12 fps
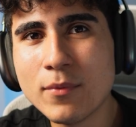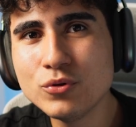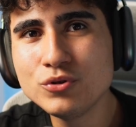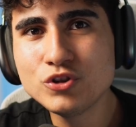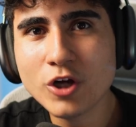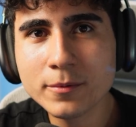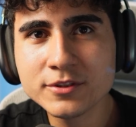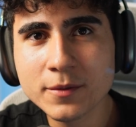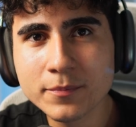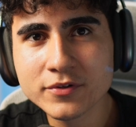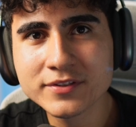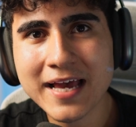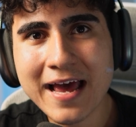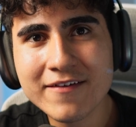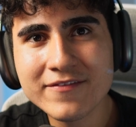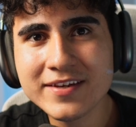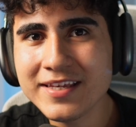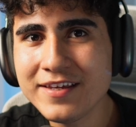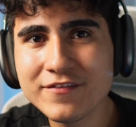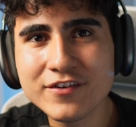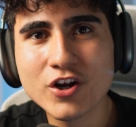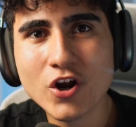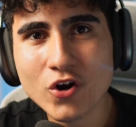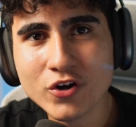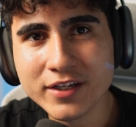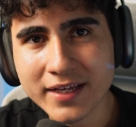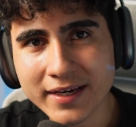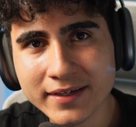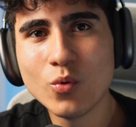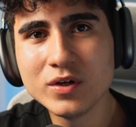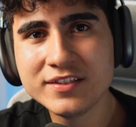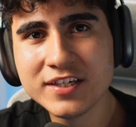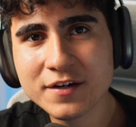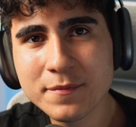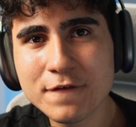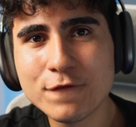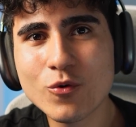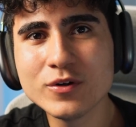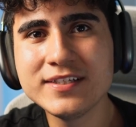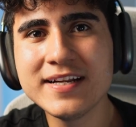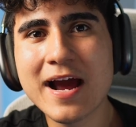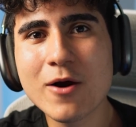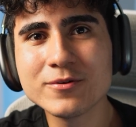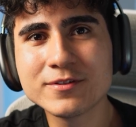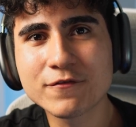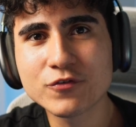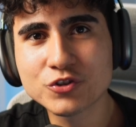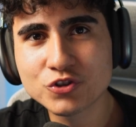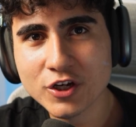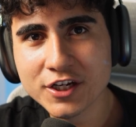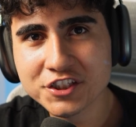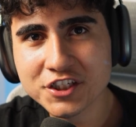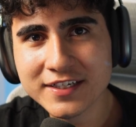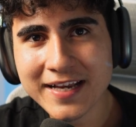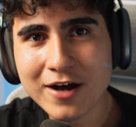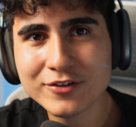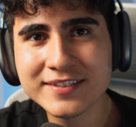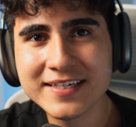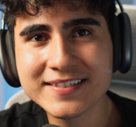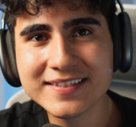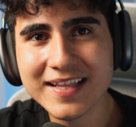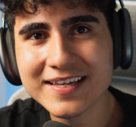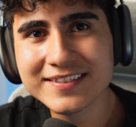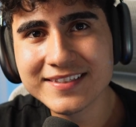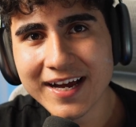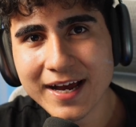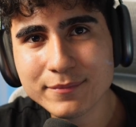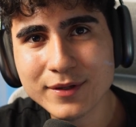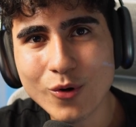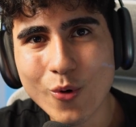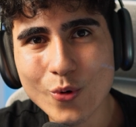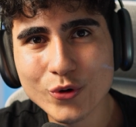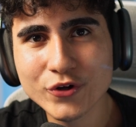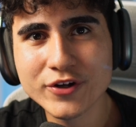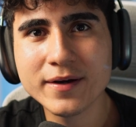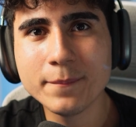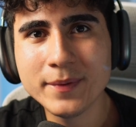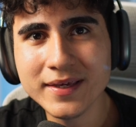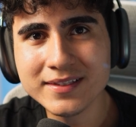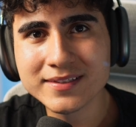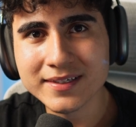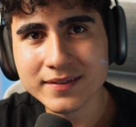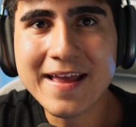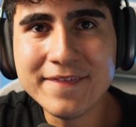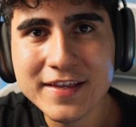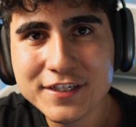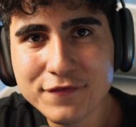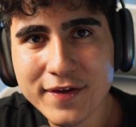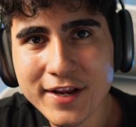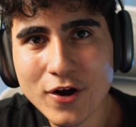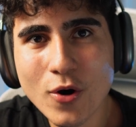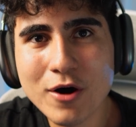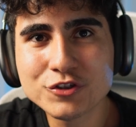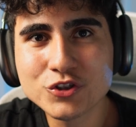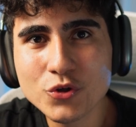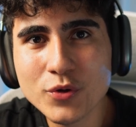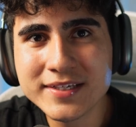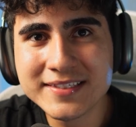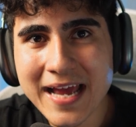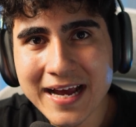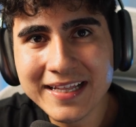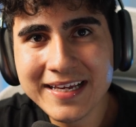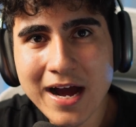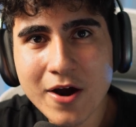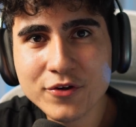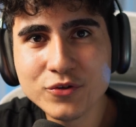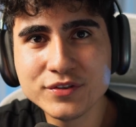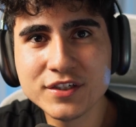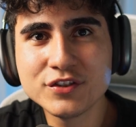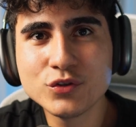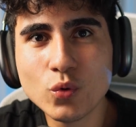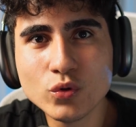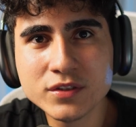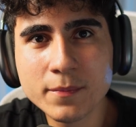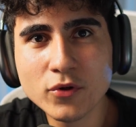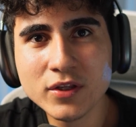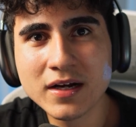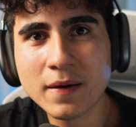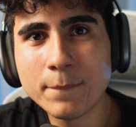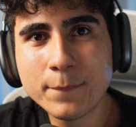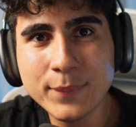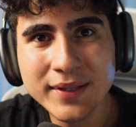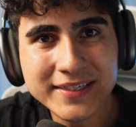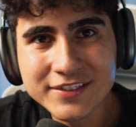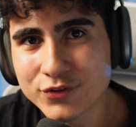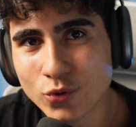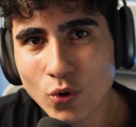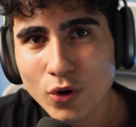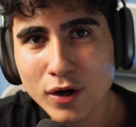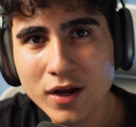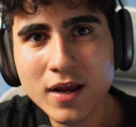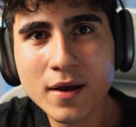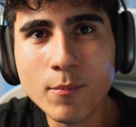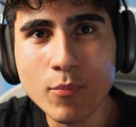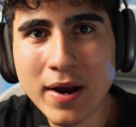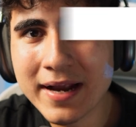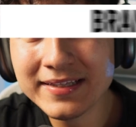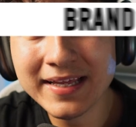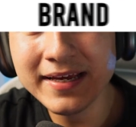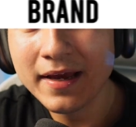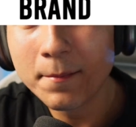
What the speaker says: most dropshippers haven't even heard yet. What took me 14 hours of frustration now takes less time than ordering a pizza. In this video, I'll show you exactly how I use this tool to build a complete store, branding,